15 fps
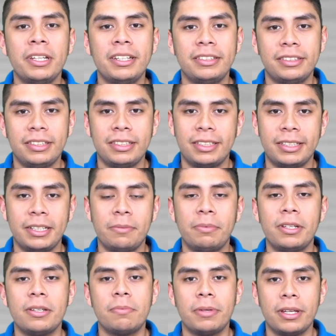
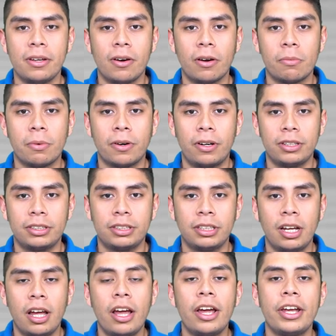ECCPP Auto Parts,
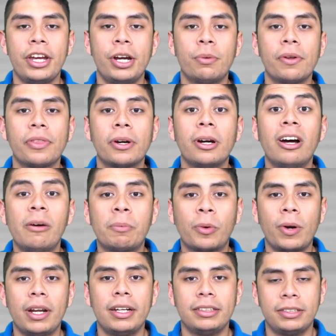here with our
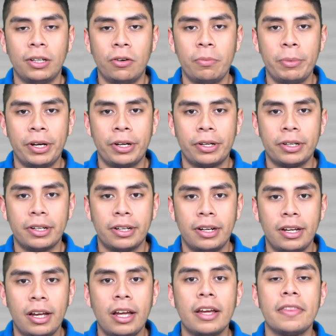upgraded tow mirror.
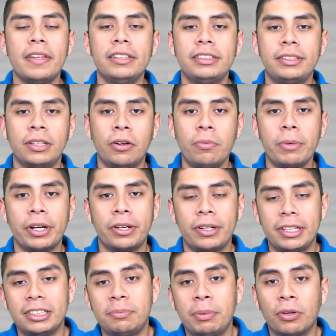This tow mirror
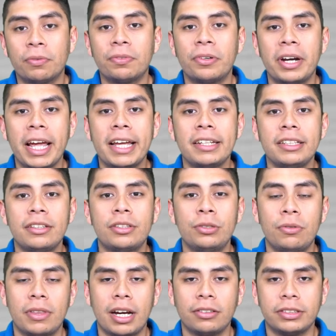is built for any
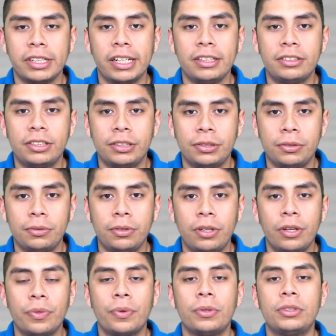2002
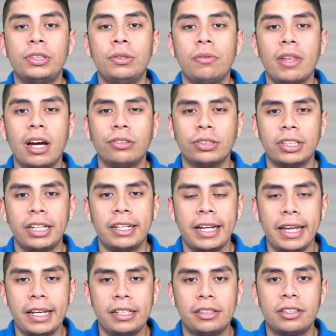through
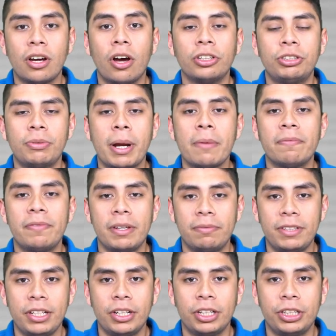2008 Dodge Ram
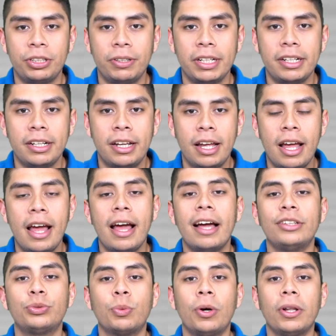1500,
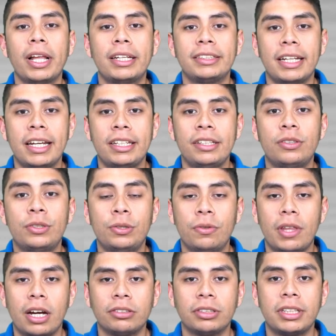as well as any
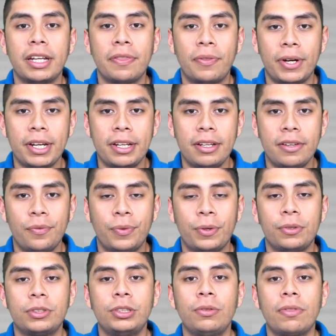2003
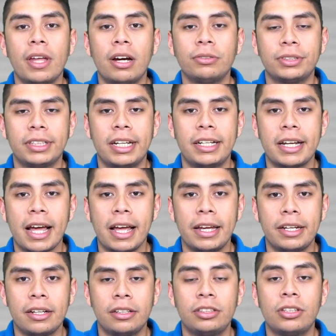through
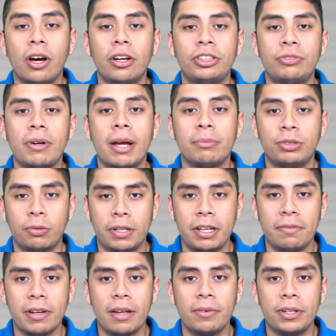2009 Dodge Ram
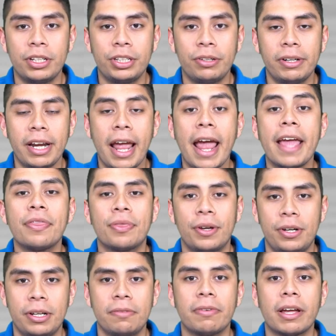2500 and
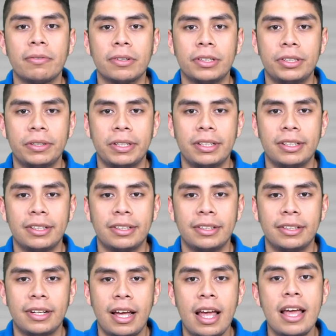3500.
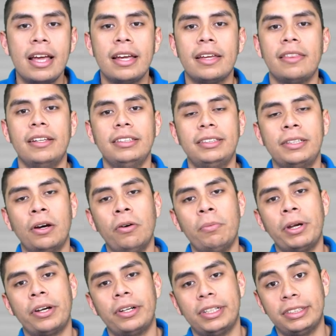This tow
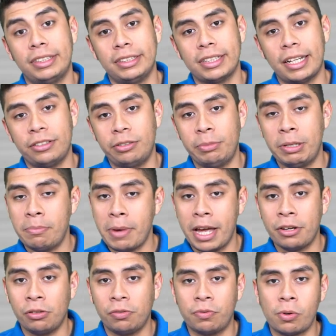mirror is designed to be
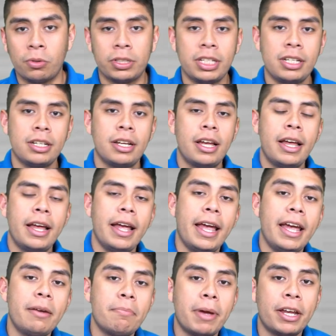manual folding
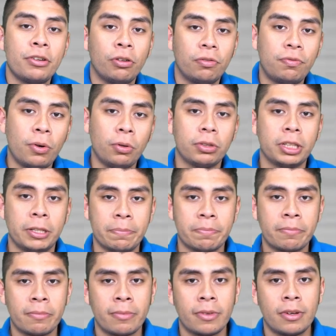and manual fold
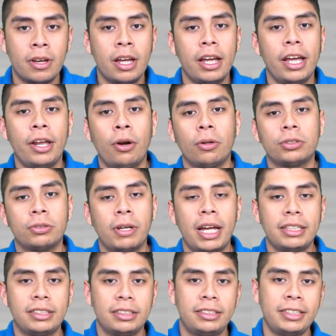up. It also
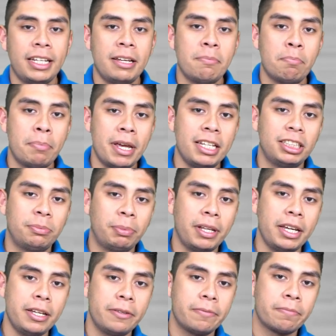has the same base
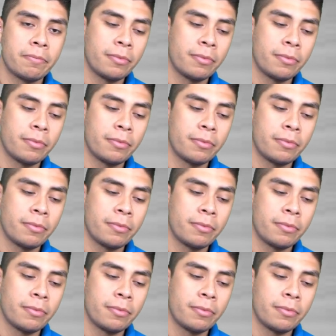plate,